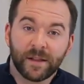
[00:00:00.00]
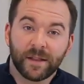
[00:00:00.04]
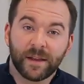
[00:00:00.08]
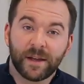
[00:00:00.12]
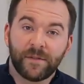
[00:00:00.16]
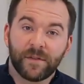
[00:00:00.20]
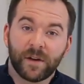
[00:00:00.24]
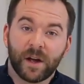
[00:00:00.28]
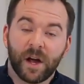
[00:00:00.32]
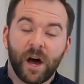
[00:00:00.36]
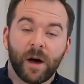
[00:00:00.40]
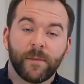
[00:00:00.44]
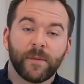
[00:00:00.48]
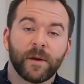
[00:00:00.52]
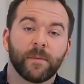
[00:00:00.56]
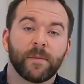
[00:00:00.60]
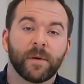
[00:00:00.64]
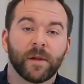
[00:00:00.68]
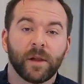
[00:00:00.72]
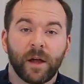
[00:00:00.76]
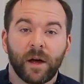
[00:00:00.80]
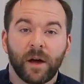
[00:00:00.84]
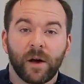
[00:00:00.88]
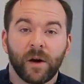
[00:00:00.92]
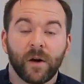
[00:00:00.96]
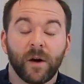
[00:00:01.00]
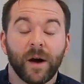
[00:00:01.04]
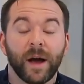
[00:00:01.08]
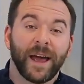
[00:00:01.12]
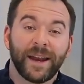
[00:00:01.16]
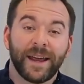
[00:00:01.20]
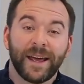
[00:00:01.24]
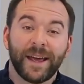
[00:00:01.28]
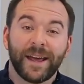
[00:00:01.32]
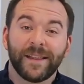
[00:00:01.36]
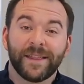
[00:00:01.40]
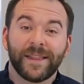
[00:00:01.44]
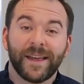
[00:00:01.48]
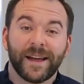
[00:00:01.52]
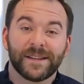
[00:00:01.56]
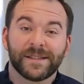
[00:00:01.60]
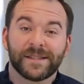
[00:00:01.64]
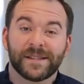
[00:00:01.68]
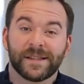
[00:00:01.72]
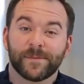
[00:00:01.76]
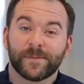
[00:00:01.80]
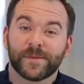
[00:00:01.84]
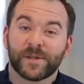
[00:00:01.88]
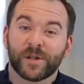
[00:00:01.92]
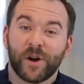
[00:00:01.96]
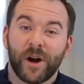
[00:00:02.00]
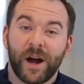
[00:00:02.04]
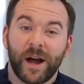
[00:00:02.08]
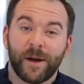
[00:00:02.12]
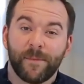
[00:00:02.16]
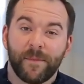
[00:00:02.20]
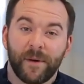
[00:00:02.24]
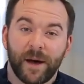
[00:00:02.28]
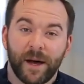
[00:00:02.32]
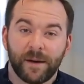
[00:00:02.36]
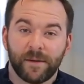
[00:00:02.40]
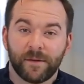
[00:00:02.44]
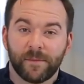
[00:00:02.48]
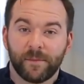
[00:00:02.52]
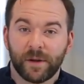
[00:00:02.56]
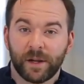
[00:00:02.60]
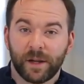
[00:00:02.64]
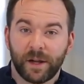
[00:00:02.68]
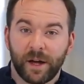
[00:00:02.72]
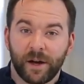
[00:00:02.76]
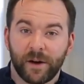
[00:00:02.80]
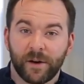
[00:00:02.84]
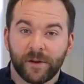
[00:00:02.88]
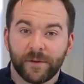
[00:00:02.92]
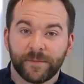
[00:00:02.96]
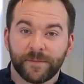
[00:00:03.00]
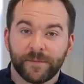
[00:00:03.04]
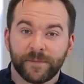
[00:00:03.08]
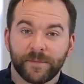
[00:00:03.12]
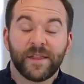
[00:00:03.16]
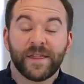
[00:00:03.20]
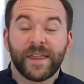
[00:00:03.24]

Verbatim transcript: Leave a comment below and hit that subscribe button below.